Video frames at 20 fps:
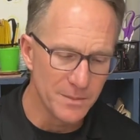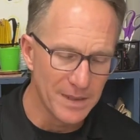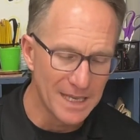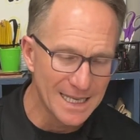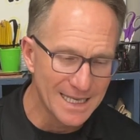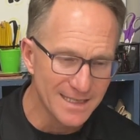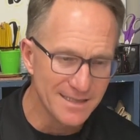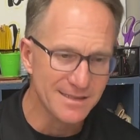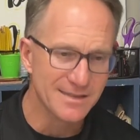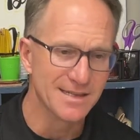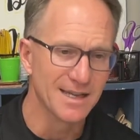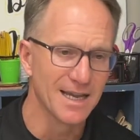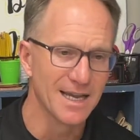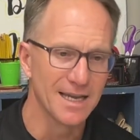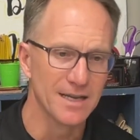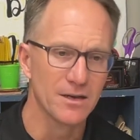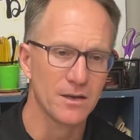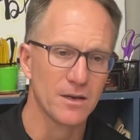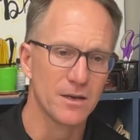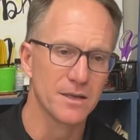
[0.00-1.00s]

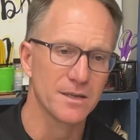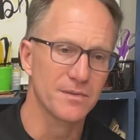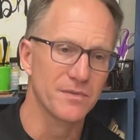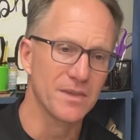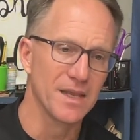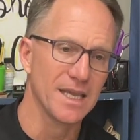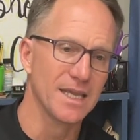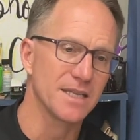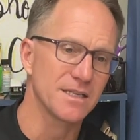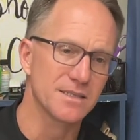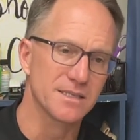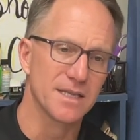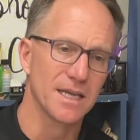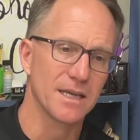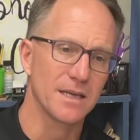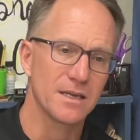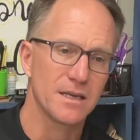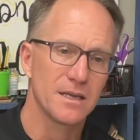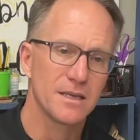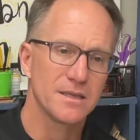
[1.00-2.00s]
insight on things
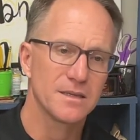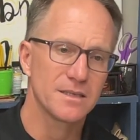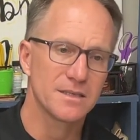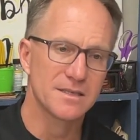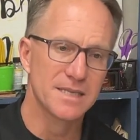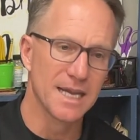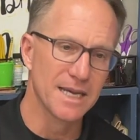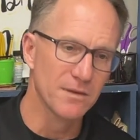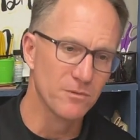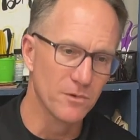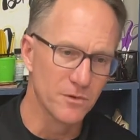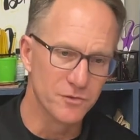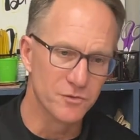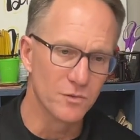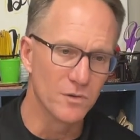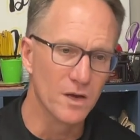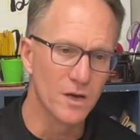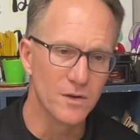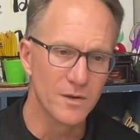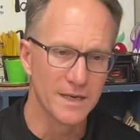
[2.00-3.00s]
that the Satan will
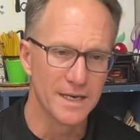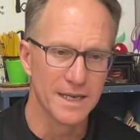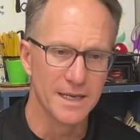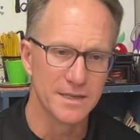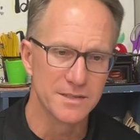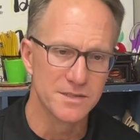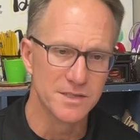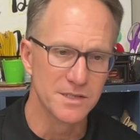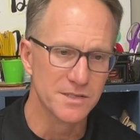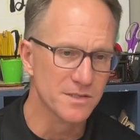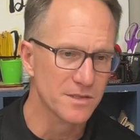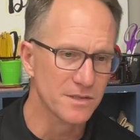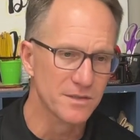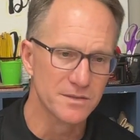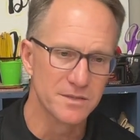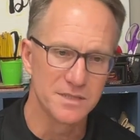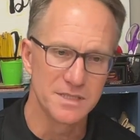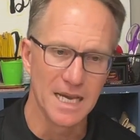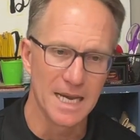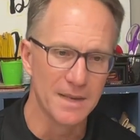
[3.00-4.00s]
throw at us. These
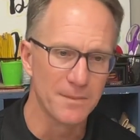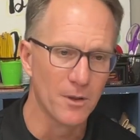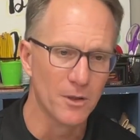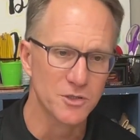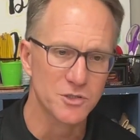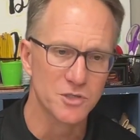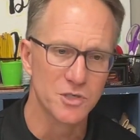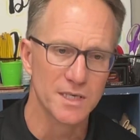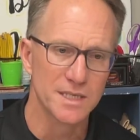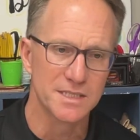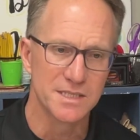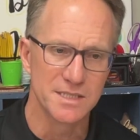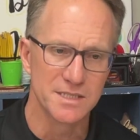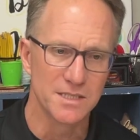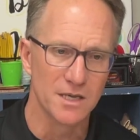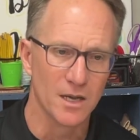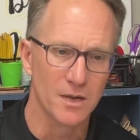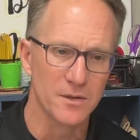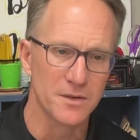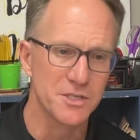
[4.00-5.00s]
are same old tricks he's
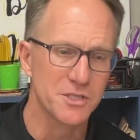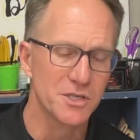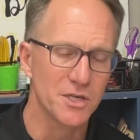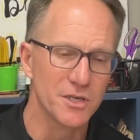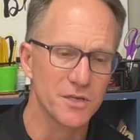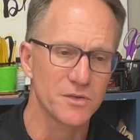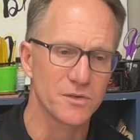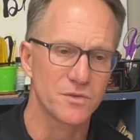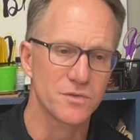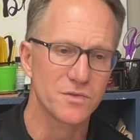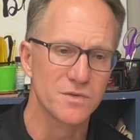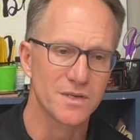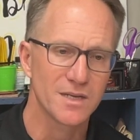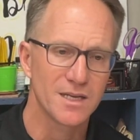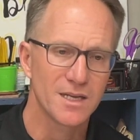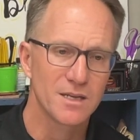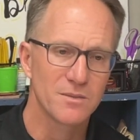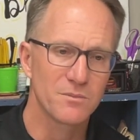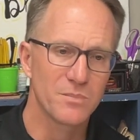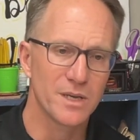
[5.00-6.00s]
always used,
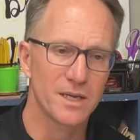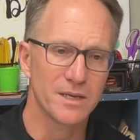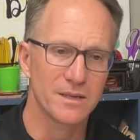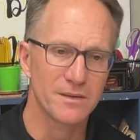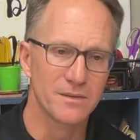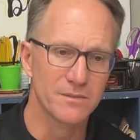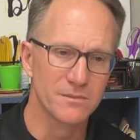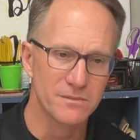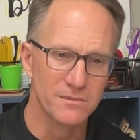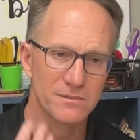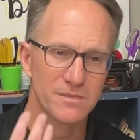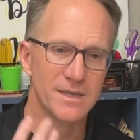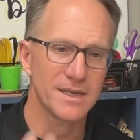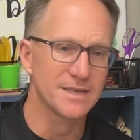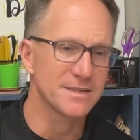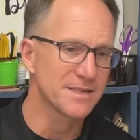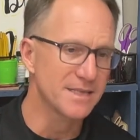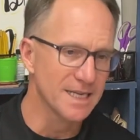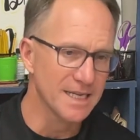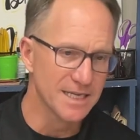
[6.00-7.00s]
but
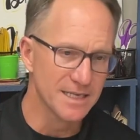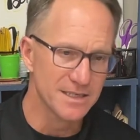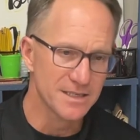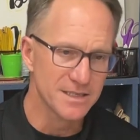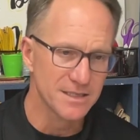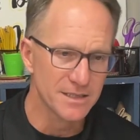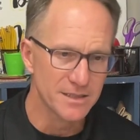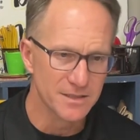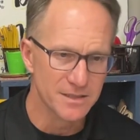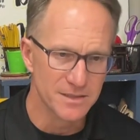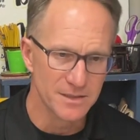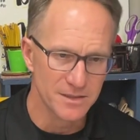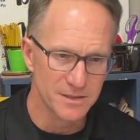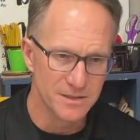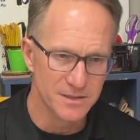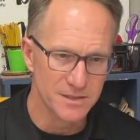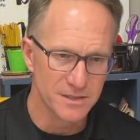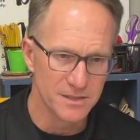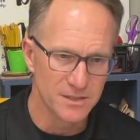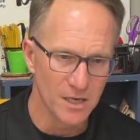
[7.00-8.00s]
it's needed
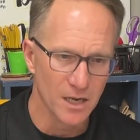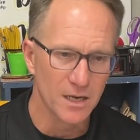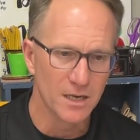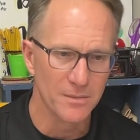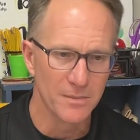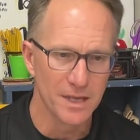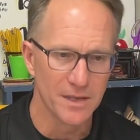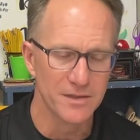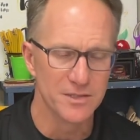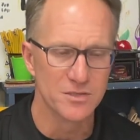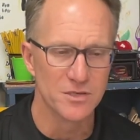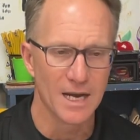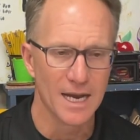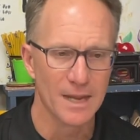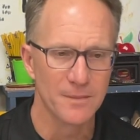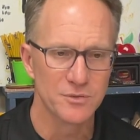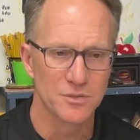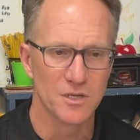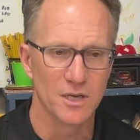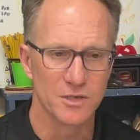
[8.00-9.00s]
to talk about. These are
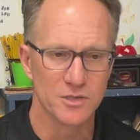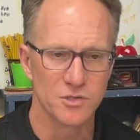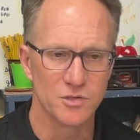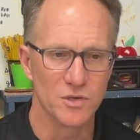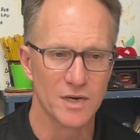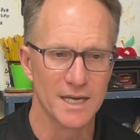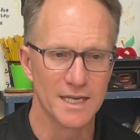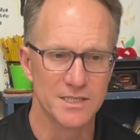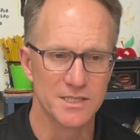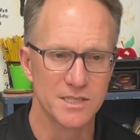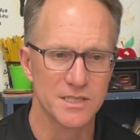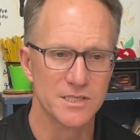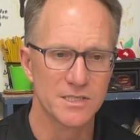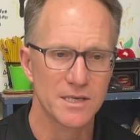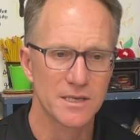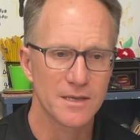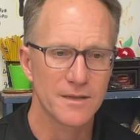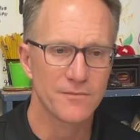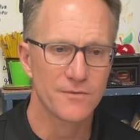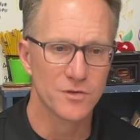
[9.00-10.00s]
apostolic strategies
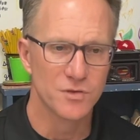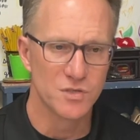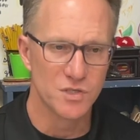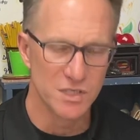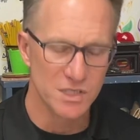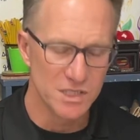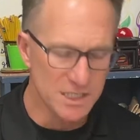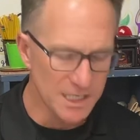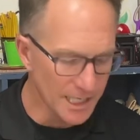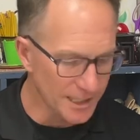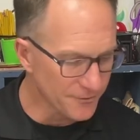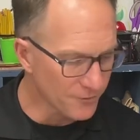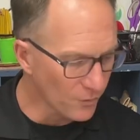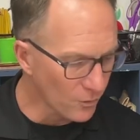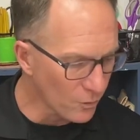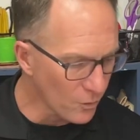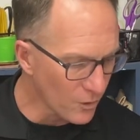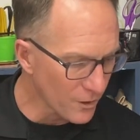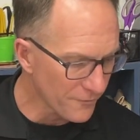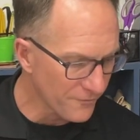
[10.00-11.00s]
for for successful
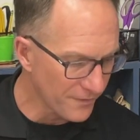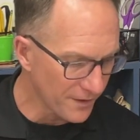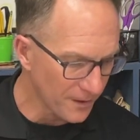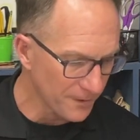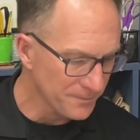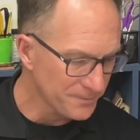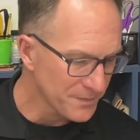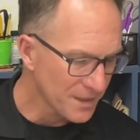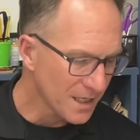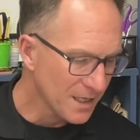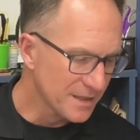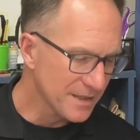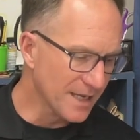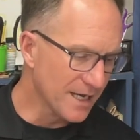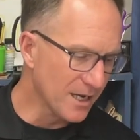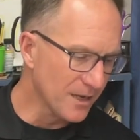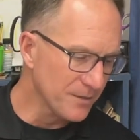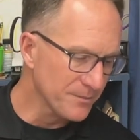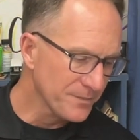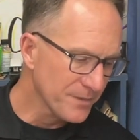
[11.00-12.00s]
warfare.
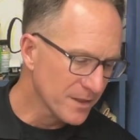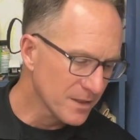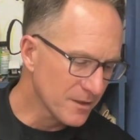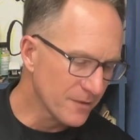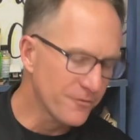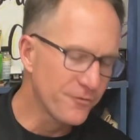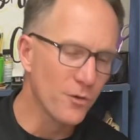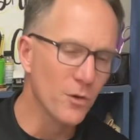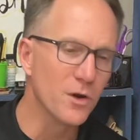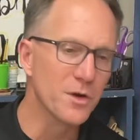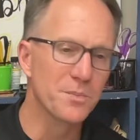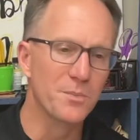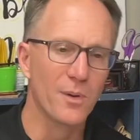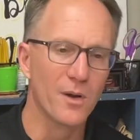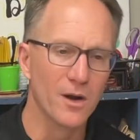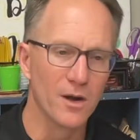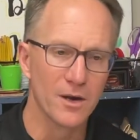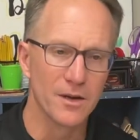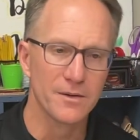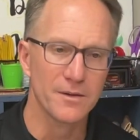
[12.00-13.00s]
Now, the fourth
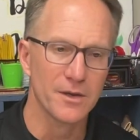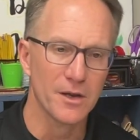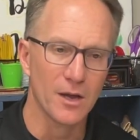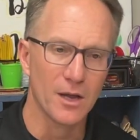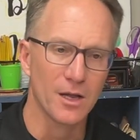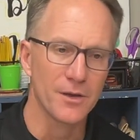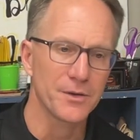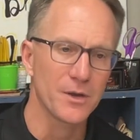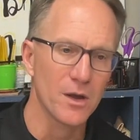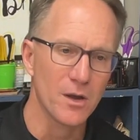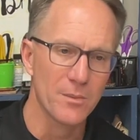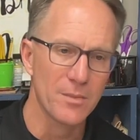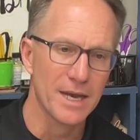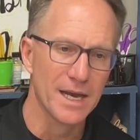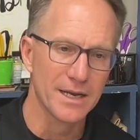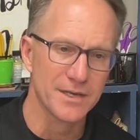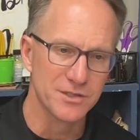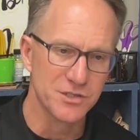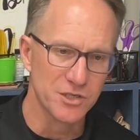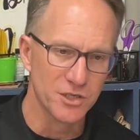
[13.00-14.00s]
part you all know
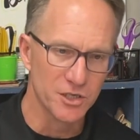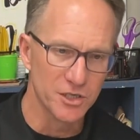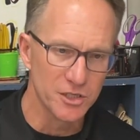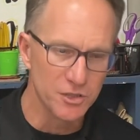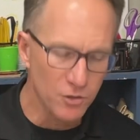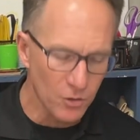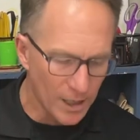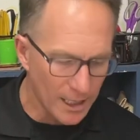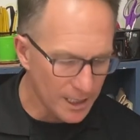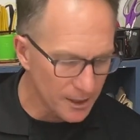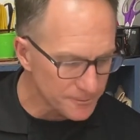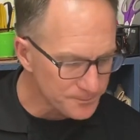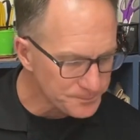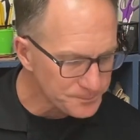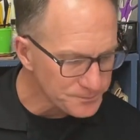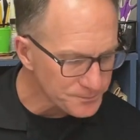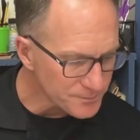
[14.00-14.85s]
about is the good ground.